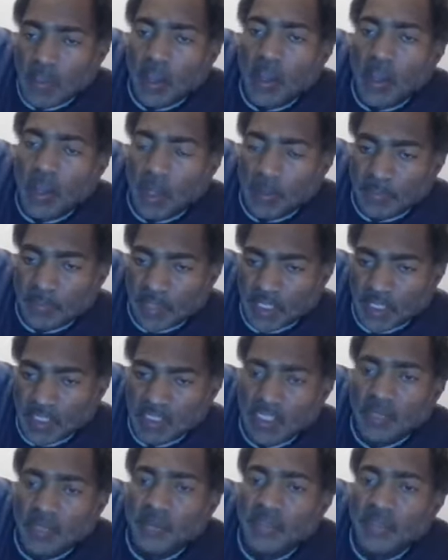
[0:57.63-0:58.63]
a piece
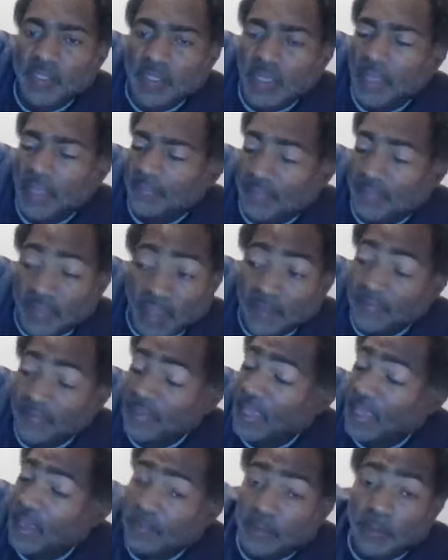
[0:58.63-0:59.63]
of it. I
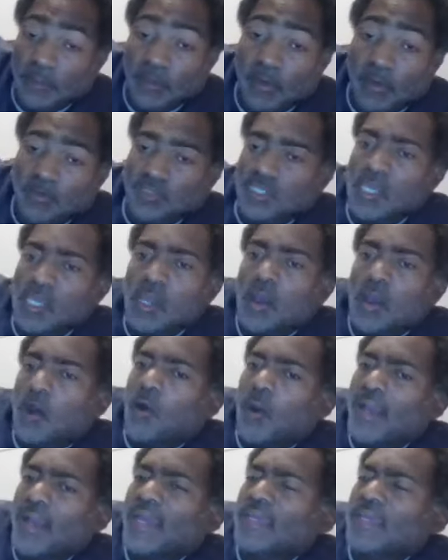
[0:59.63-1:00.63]
definitely have to post it.
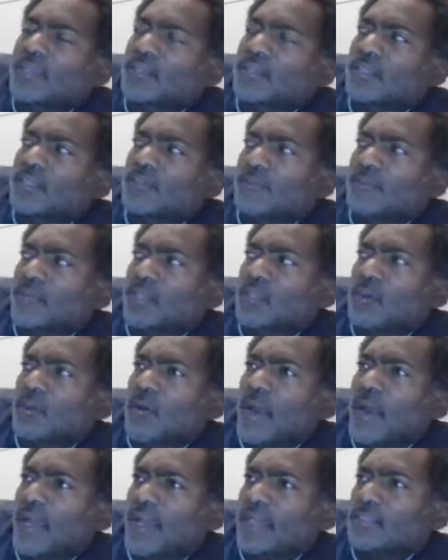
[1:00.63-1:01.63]
Oh, I got another
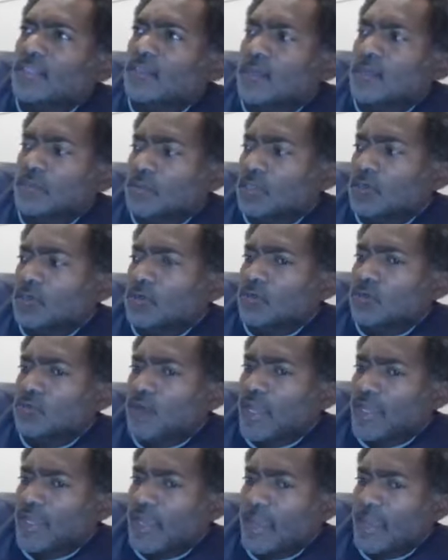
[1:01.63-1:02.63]
video I got to upload
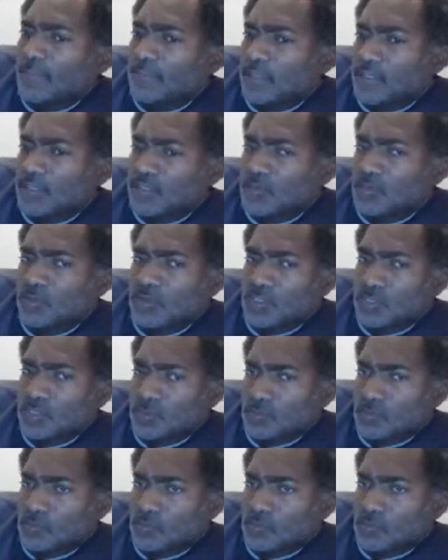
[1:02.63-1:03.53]
right after this one too.